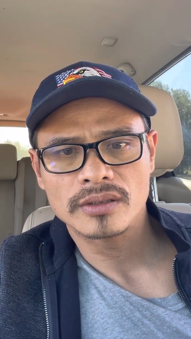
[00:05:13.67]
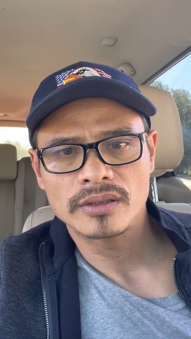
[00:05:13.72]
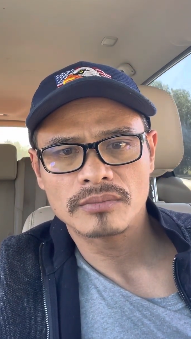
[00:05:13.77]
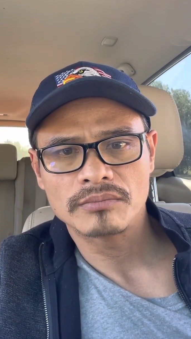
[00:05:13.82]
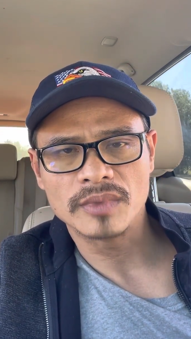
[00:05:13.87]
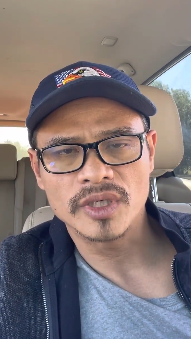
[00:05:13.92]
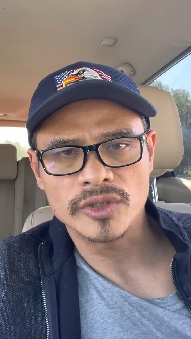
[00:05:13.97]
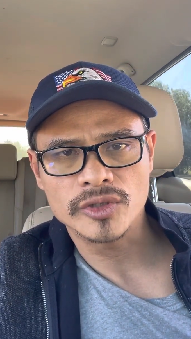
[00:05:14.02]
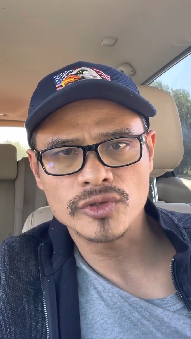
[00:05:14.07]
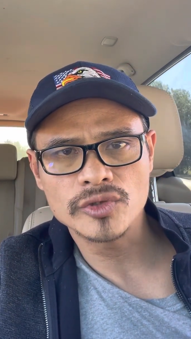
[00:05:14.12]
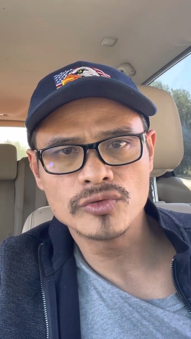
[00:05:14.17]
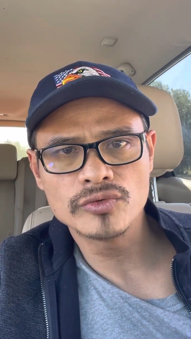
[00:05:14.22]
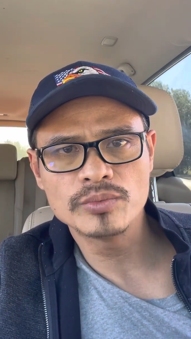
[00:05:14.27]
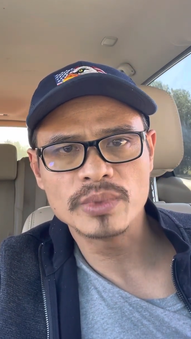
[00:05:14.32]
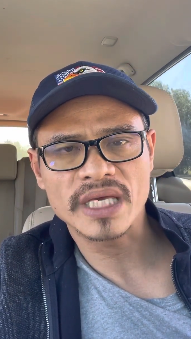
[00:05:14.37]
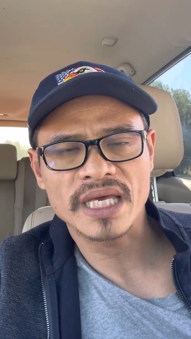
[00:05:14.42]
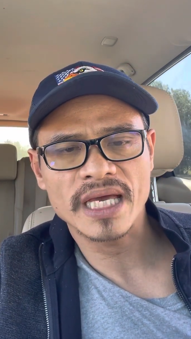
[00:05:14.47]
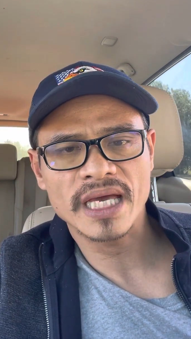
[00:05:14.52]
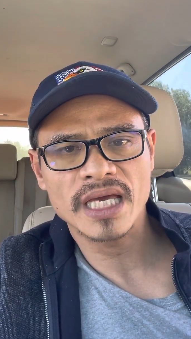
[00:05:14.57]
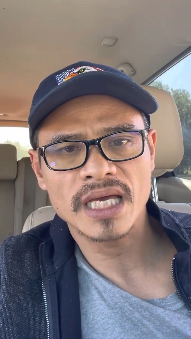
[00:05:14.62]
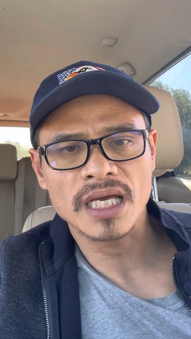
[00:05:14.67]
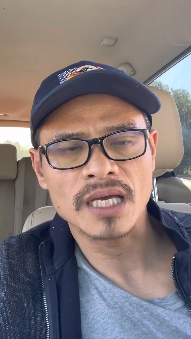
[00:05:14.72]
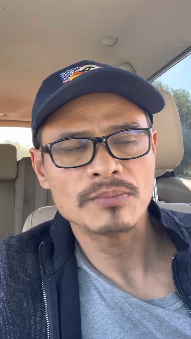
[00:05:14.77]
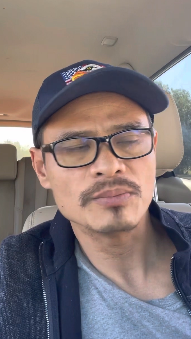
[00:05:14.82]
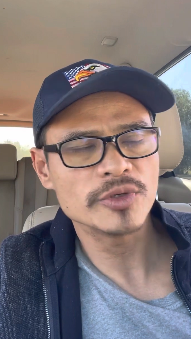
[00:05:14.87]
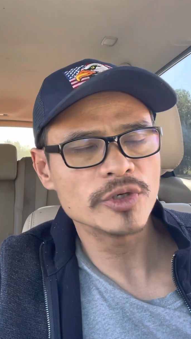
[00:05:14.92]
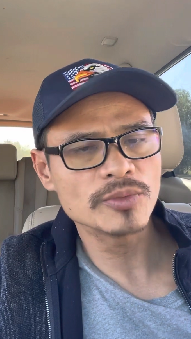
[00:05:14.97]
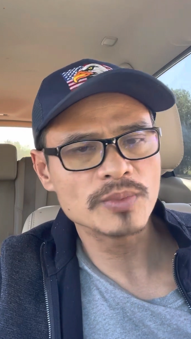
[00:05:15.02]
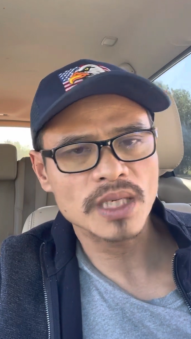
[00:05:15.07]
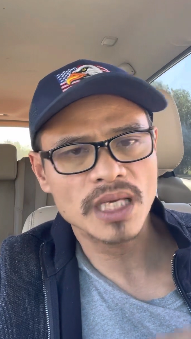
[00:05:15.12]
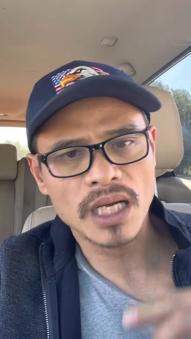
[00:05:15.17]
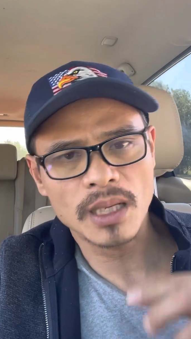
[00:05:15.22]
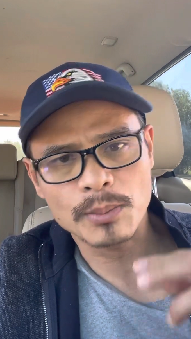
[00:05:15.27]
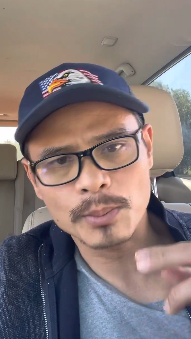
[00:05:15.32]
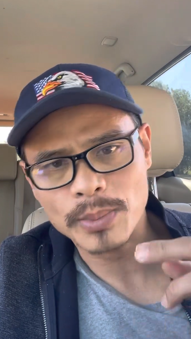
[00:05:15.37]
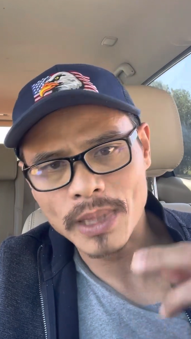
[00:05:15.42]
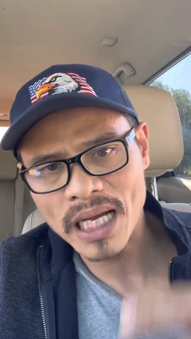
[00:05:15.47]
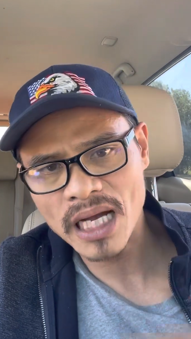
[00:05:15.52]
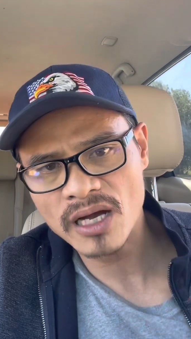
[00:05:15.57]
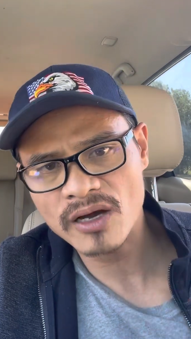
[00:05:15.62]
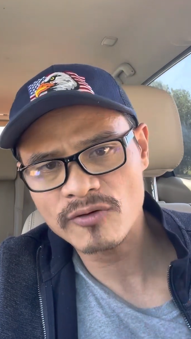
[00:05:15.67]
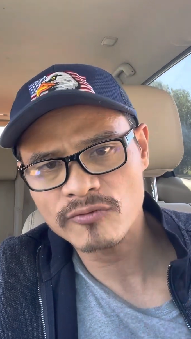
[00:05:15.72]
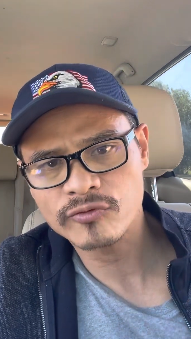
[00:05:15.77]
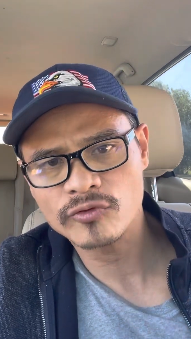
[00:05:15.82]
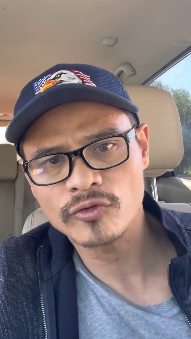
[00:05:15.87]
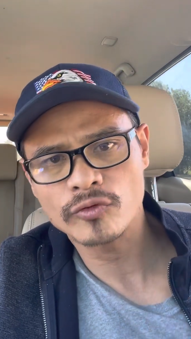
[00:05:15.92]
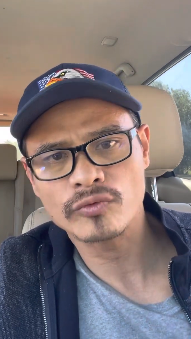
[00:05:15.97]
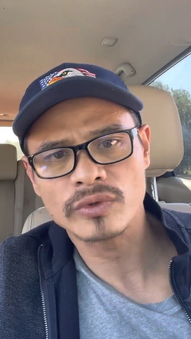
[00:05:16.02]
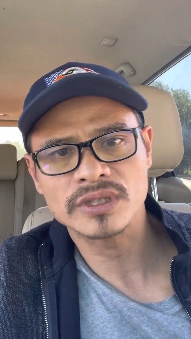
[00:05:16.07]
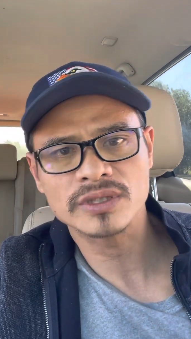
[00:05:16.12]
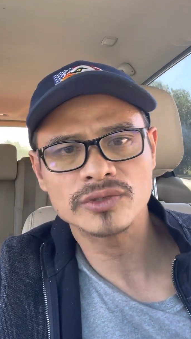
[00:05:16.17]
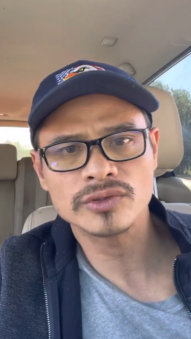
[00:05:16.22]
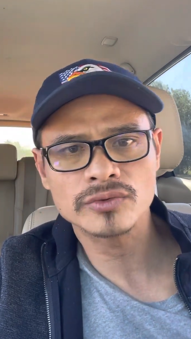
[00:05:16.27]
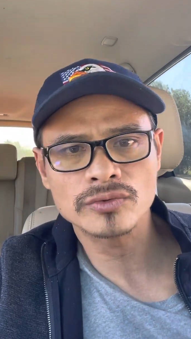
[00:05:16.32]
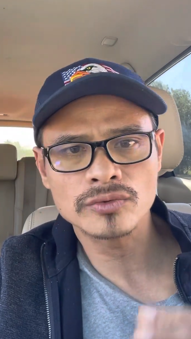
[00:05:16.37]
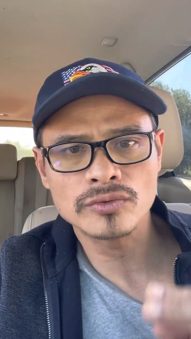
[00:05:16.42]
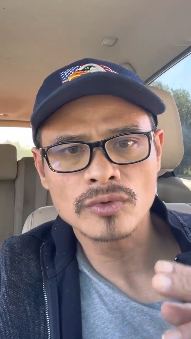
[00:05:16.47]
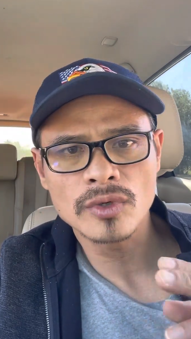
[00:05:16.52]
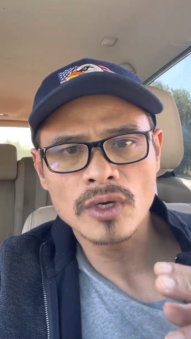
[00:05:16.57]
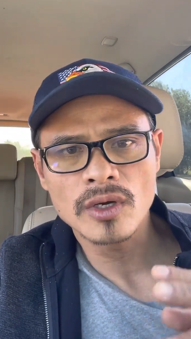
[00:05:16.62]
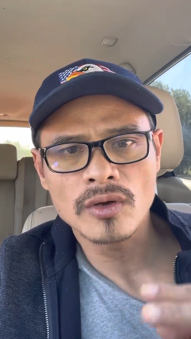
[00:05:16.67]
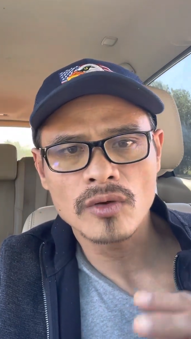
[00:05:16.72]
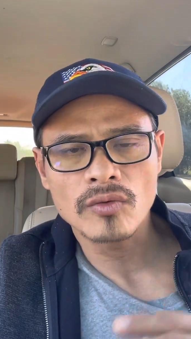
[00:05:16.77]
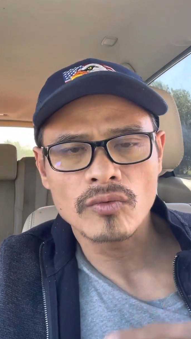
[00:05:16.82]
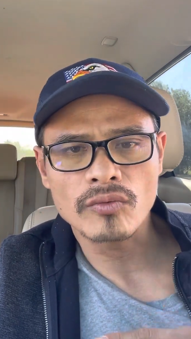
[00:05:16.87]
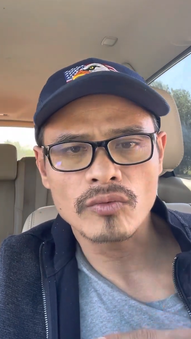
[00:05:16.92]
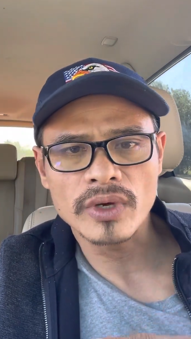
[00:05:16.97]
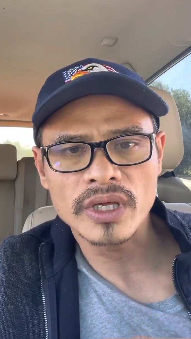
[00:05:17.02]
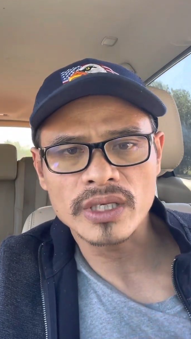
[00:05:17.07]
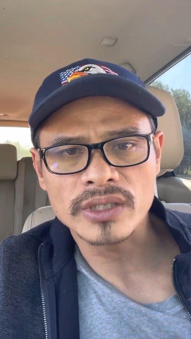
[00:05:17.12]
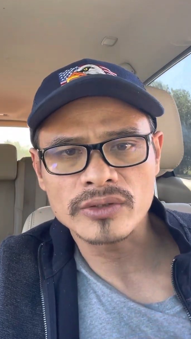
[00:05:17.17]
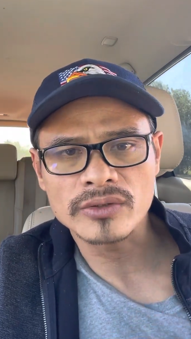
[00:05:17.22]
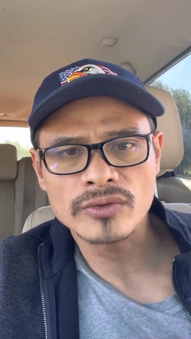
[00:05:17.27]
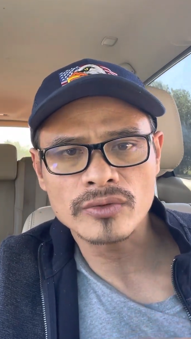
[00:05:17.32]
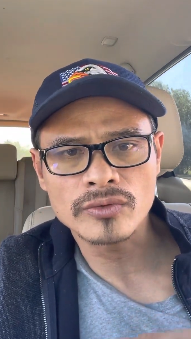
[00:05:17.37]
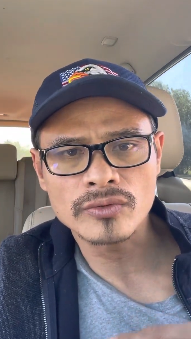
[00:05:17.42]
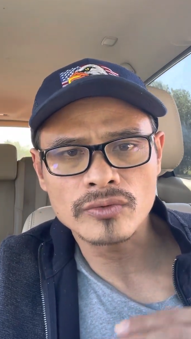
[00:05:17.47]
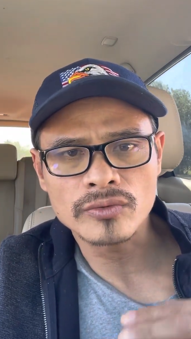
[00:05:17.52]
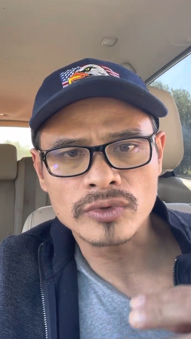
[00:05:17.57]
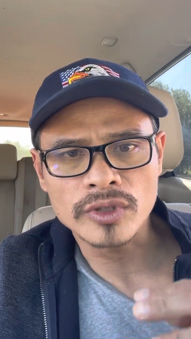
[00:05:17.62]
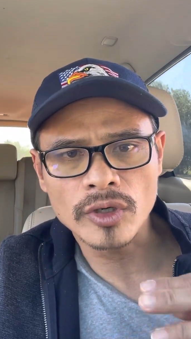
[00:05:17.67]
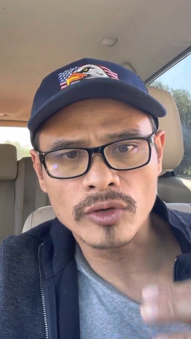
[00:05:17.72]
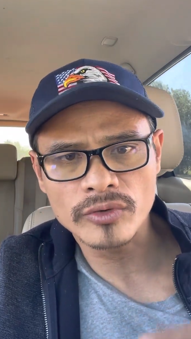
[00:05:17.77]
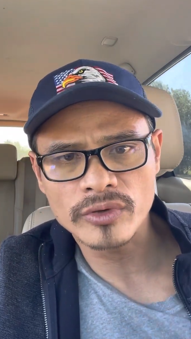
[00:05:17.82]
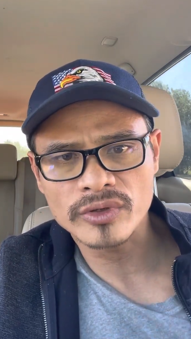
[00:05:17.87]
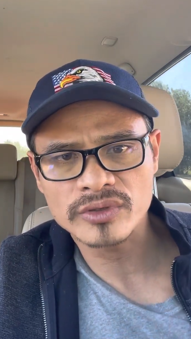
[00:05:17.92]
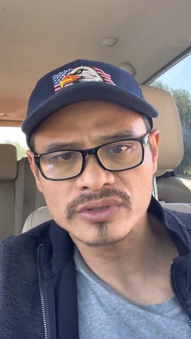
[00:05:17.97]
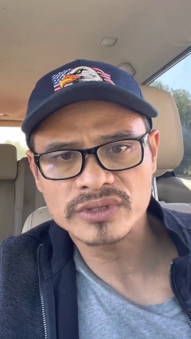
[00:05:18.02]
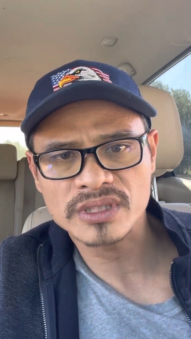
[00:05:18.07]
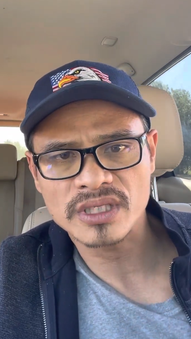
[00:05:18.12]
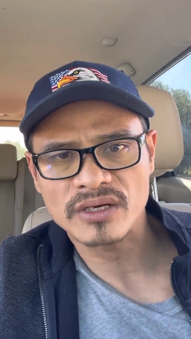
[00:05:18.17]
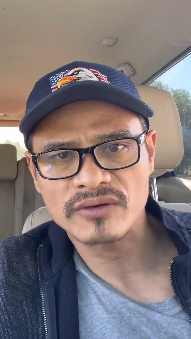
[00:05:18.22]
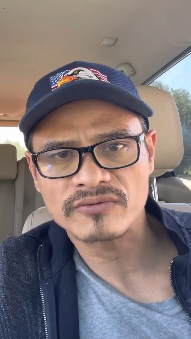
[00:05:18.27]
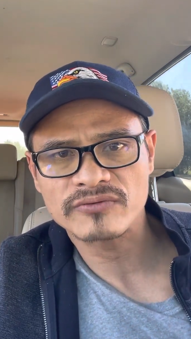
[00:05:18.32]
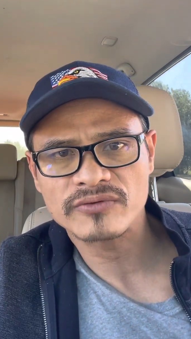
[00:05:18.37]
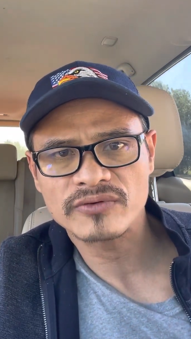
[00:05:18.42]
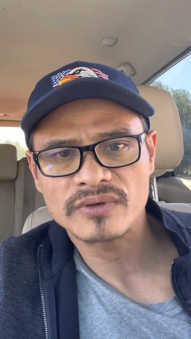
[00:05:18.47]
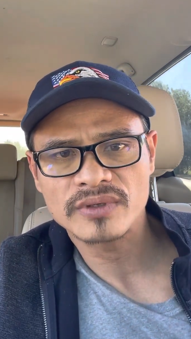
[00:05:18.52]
But you become powerful when you know yourself.